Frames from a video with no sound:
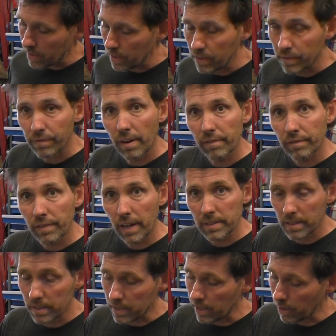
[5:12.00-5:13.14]
these front
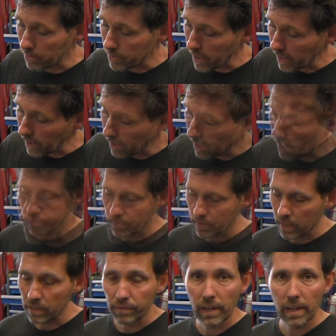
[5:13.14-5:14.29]
fasteners here I'm taking out.
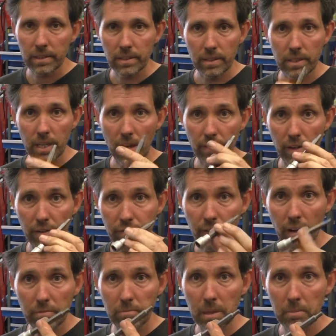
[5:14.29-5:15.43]
These fasteners have a
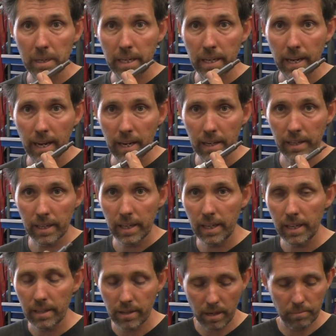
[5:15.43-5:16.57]
5mm Allen
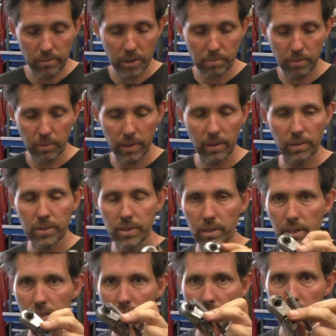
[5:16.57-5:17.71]
key that I'm just putting onto
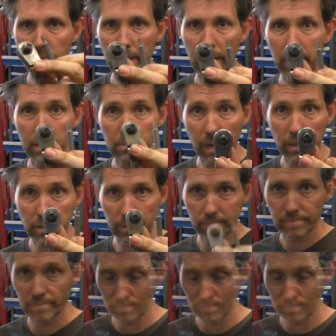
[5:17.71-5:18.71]
this 3/8 ratchet.